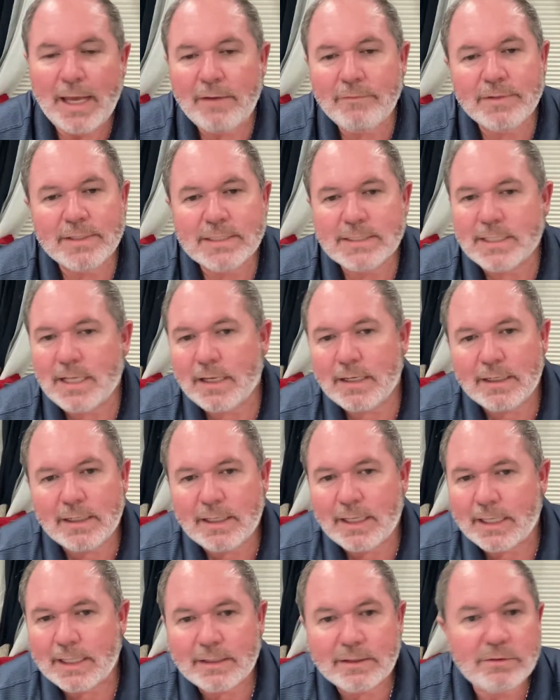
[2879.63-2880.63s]
Heaven's not
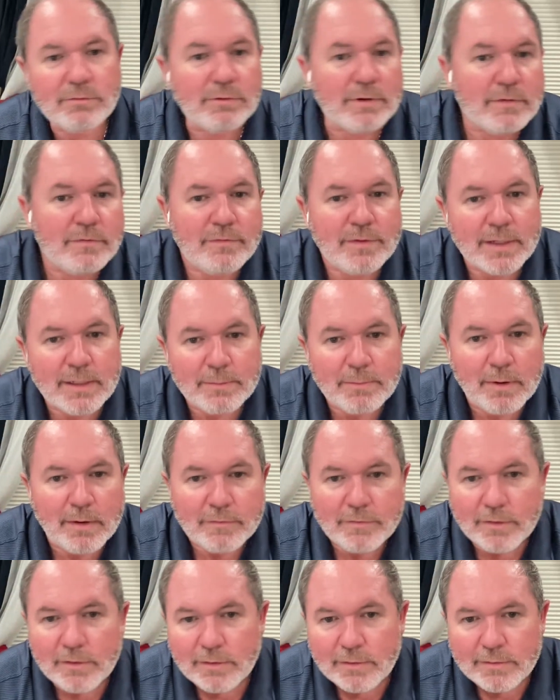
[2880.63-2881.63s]
like 3 feet
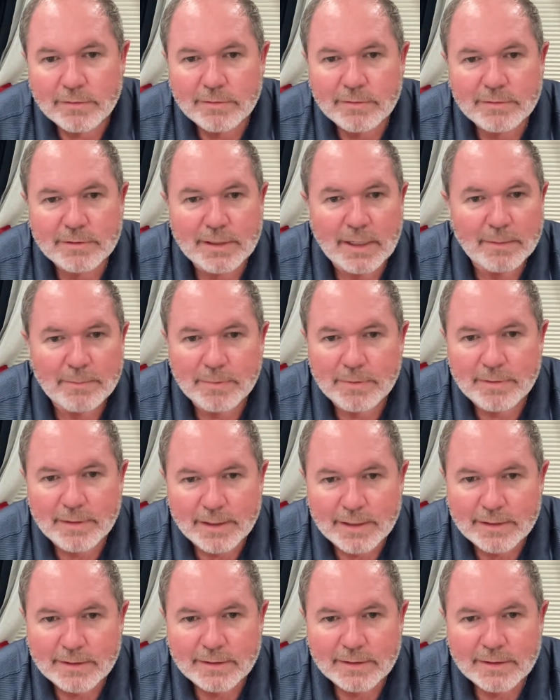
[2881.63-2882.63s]
above earth type of
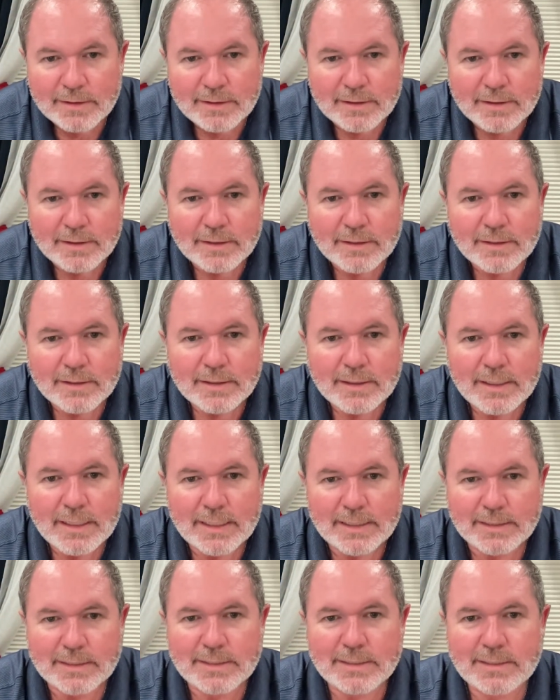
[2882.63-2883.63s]
thing.
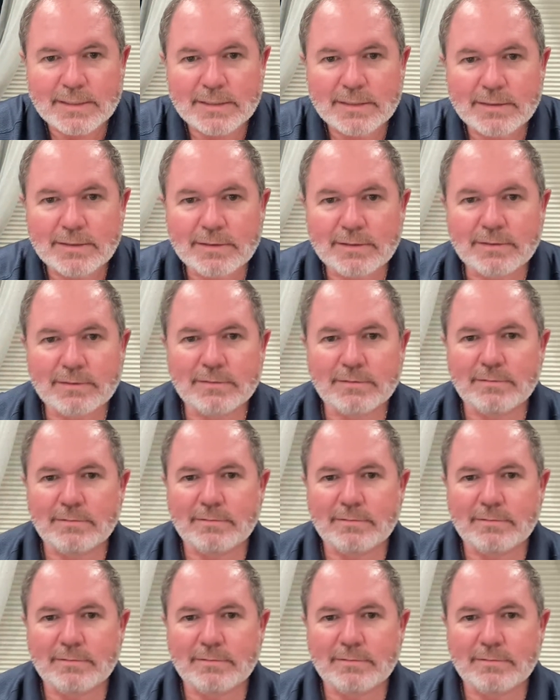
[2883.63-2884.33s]
It's